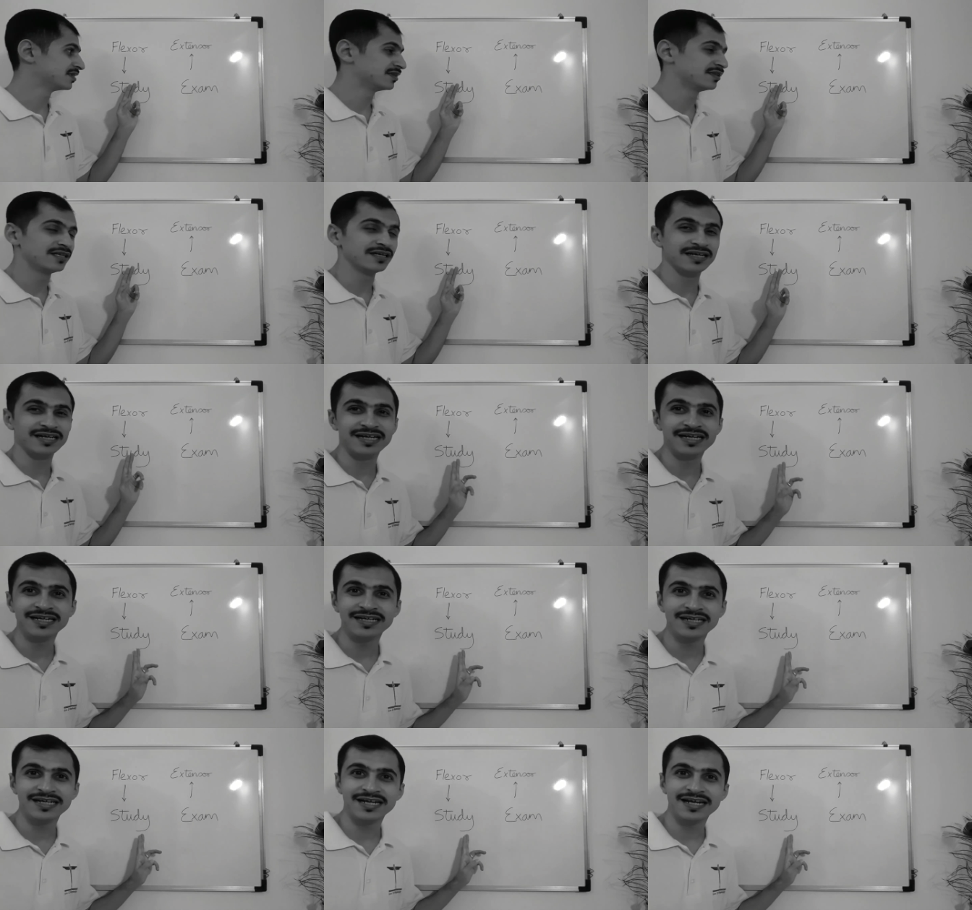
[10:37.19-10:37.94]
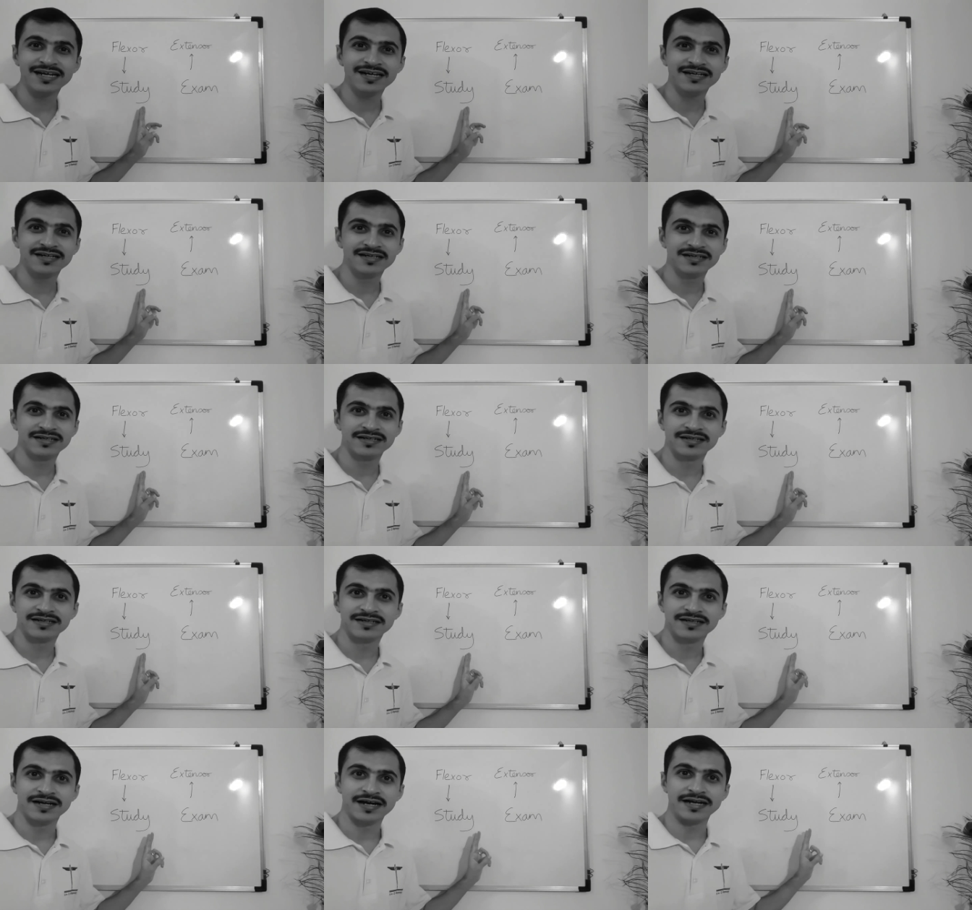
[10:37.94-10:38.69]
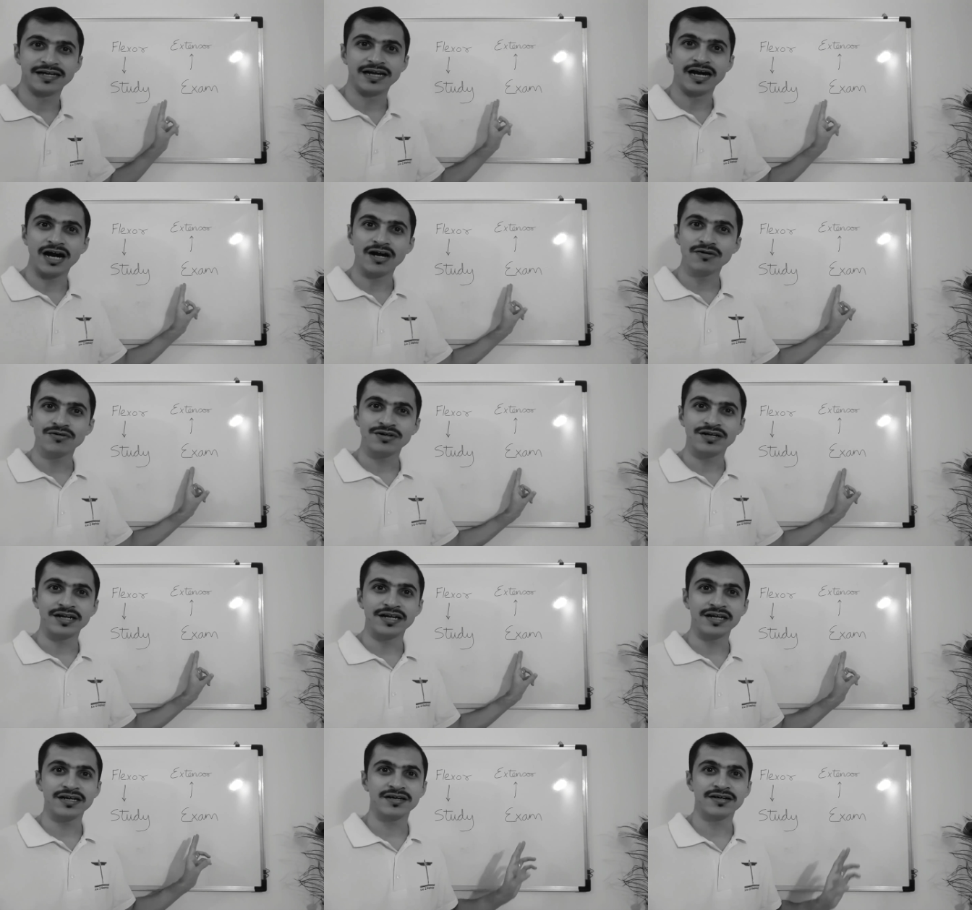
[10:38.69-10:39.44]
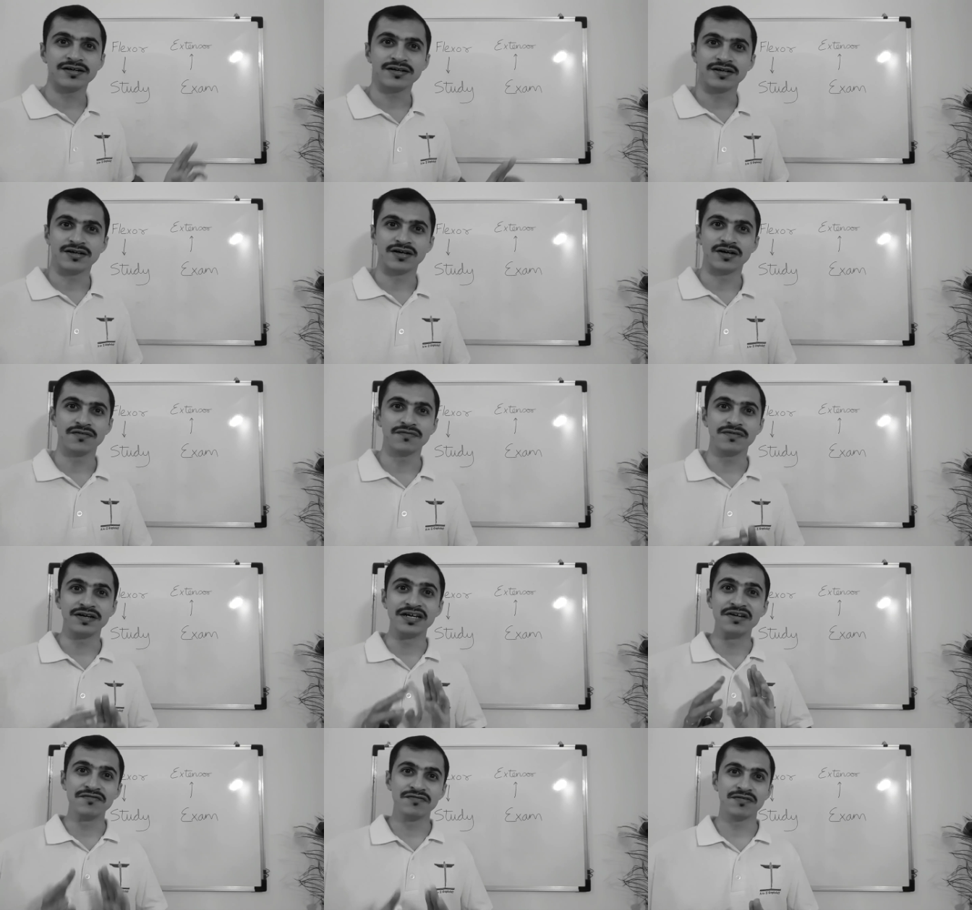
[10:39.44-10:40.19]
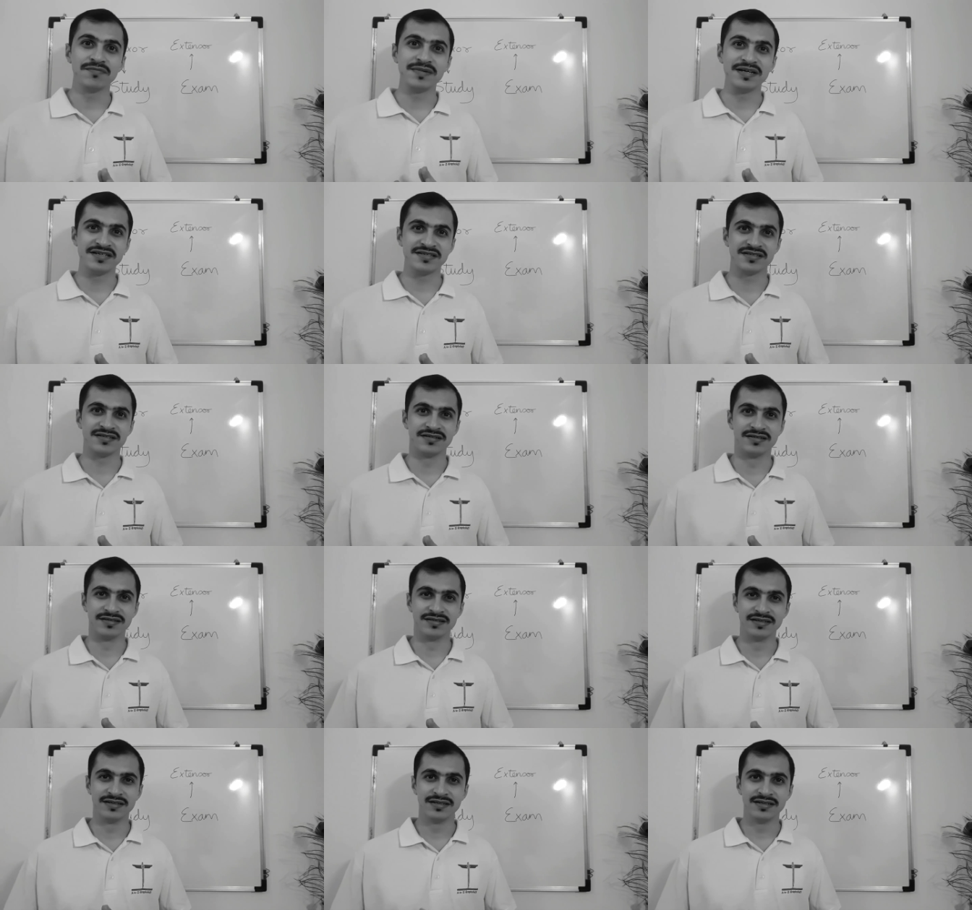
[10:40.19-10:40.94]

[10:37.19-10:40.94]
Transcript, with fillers: the intake and outtake of information.